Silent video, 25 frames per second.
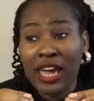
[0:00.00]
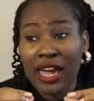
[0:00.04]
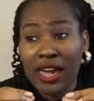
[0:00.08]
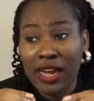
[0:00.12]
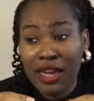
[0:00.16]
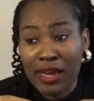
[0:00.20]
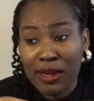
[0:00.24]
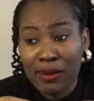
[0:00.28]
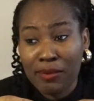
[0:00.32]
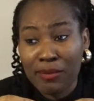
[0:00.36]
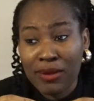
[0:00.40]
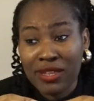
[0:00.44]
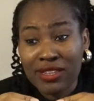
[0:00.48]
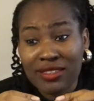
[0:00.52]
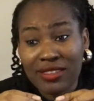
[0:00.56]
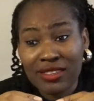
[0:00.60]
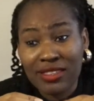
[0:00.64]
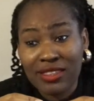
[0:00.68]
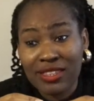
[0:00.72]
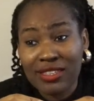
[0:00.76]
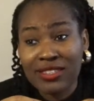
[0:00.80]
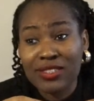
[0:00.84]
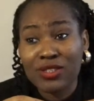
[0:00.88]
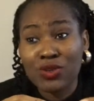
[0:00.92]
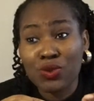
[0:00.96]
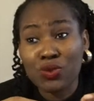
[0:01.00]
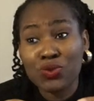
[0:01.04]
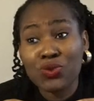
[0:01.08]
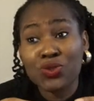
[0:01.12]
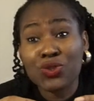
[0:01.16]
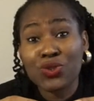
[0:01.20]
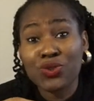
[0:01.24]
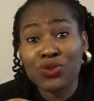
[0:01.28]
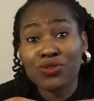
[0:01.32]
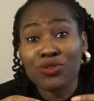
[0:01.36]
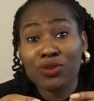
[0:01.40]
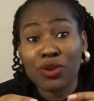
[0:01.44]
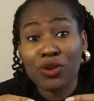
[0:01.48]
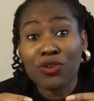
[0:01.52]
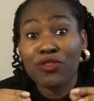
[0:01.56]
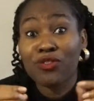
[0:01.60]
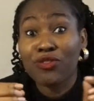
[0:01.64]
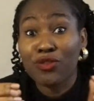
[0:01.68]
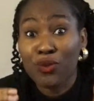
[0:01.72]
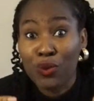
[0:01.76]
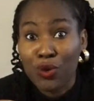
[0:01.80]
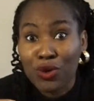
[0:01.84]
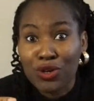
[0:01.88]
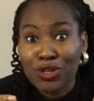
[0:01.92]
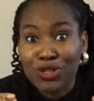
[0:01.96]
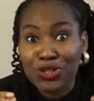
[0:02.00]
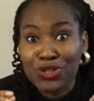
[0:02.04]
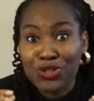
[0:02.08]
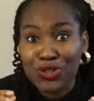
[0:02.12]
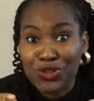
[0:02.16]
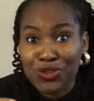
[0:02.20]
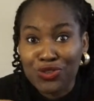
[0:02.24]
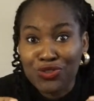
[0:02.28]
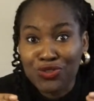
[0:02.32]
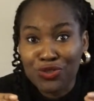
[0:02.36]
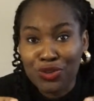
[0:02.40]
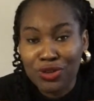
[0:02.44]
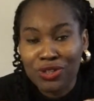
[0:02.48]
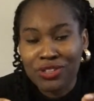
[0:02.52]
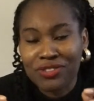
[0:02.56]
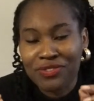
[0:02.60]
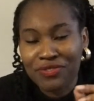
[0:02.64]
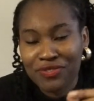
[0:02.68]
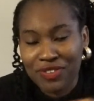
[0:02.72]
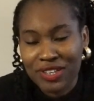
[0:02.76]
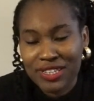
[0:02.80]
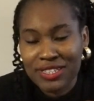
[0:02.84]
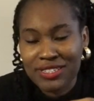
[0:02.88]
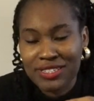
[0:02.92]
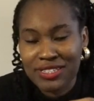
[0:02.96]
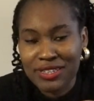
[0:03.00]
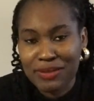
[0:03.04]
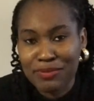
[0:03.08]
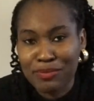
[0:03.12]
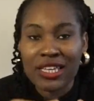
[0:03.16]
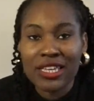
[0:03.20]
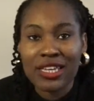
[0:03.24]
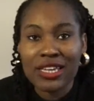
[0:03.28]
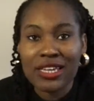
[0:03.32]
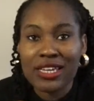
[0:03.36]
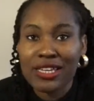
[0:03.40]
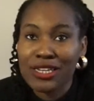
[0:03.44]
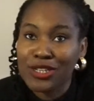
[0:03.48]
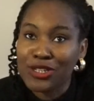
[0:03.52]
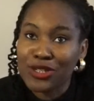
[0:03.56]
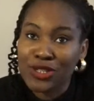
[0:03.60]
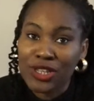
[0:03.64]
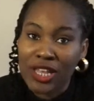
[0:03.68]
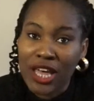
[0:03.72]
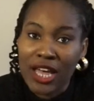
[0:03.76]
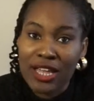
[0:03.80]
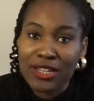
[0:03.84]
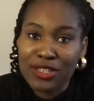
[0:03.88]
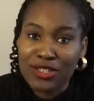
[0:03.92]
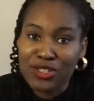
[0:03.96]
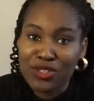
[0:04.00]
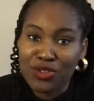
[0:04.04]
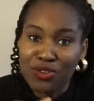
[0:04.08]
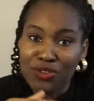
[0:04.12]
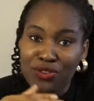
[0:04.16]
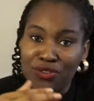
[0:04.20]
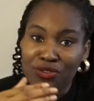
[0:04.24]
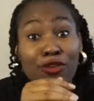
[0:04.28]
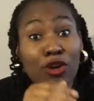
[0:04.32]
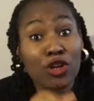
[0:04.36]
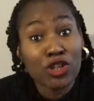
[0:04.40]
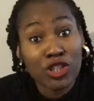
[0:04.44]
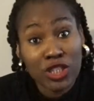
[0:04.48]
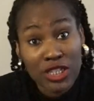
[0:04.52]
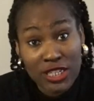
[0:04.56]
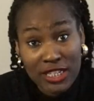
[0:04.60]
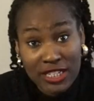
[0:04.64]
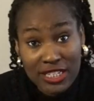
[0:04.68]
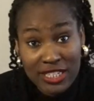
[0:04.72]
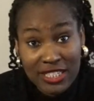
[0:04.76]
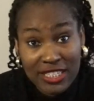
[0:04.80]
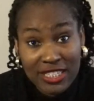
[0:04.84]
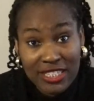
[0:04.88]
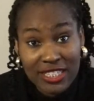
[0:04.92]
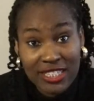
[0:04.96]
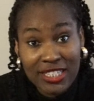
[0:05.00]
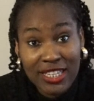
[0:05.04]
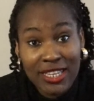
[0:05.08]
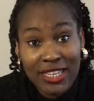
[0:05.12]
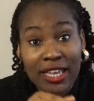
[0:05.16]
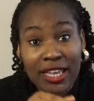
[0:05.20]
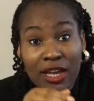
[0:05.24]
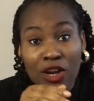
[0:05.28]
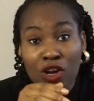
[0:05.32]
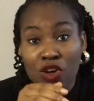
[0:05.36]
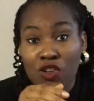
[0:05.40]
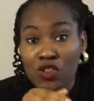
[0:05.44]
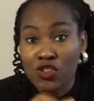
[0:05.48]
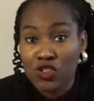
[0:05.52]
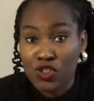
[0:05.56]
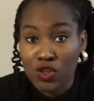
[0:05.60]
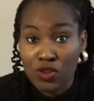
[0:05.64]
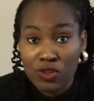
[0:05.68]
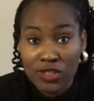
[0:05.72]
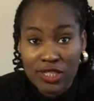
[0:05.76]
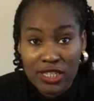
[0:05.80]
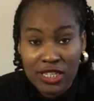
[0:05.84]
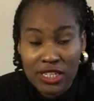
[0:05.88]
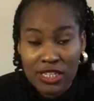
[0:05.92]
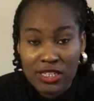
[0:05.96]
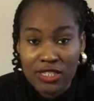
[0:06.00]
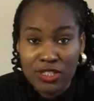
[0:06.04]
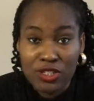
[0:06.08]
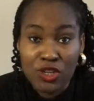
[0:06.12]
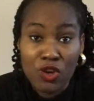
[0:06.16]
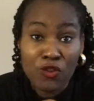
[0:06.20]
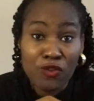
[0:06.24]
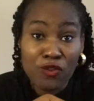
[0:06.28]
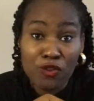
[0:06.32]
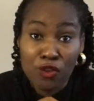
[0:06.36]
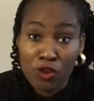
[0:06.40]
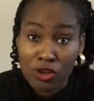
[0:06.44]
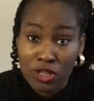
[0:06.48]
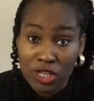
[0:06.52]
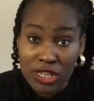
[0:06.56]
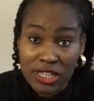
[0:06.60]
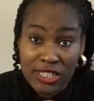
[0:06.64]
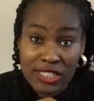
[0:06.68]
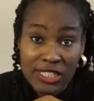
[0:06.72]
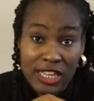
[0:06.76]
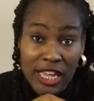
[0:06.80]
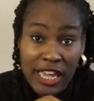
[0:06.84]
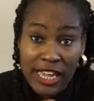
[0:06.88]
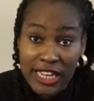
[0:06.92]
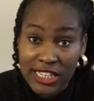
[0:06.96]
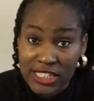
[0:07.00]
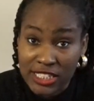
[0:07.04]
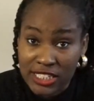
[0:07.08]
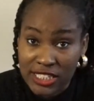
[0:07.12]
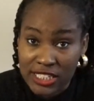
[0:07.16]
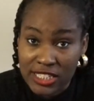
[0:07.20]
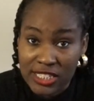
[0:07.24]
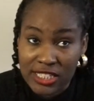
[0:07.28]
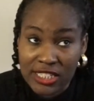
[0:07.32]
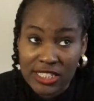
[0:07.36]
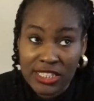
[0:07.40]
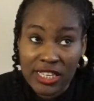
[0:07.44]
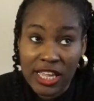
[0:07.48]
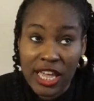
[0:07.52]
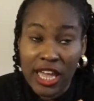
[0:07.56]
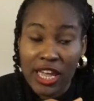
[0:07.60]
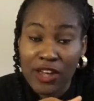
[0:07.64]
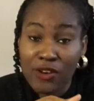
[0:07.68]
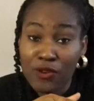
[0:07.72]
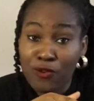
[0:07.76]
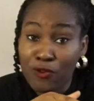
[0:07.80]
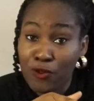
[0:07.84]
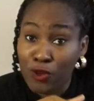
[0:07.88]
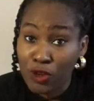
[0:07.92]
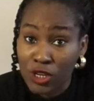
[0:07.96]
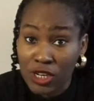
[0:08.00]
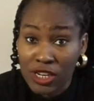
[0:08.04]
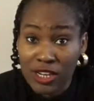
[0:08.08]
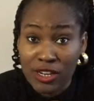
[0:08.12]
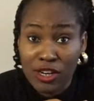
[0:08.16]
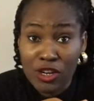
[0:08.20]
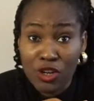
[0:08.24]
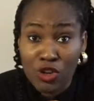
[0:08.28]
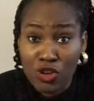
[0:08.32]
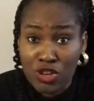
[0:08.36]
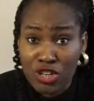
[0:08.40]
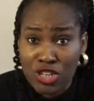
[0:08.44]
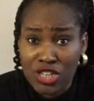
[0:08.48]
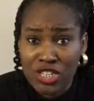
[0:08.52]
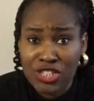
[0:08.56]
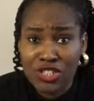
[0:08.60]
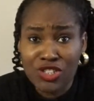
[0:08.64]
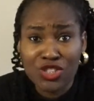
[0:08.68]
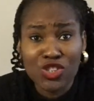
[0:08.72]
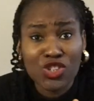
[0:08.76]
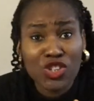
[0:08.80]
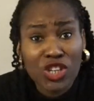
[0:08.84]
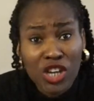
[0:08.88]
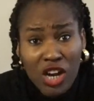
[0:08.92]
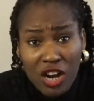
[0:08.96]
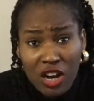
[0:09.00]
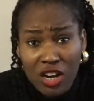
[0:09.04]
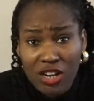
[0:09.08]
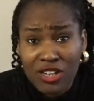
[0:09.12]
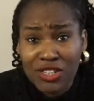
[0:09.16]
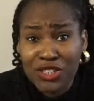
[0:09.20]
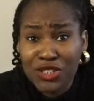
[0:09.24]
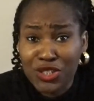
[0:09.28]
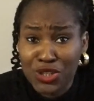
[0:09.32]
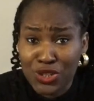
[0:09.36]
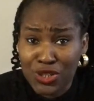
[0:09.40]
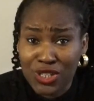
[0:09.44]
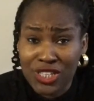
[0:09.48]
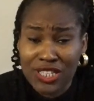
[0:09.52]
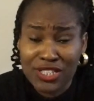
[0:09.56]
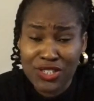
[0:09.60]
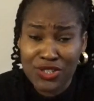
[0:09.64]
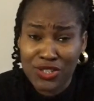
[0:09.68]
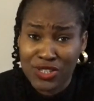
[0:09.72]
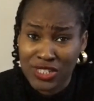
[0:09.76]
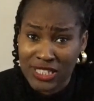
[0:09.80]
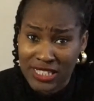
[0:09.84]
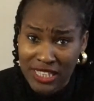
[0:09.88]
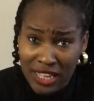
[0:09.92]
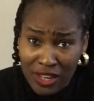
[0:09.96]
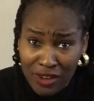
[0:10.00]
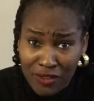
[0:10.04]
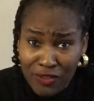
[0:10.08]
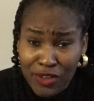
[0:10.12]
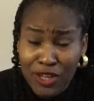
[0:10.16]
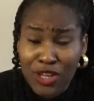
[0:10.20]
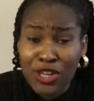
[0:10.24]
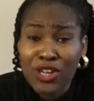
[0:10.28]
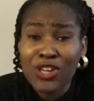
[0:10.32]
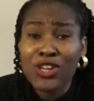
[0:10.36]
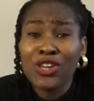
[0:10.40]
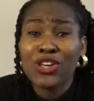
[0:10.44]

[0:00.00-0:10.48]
And this is also to avoid you falling victim into the hands of fraudulent consultants, fraudulent agents, fraudulent lawyers. You can't do this yourself.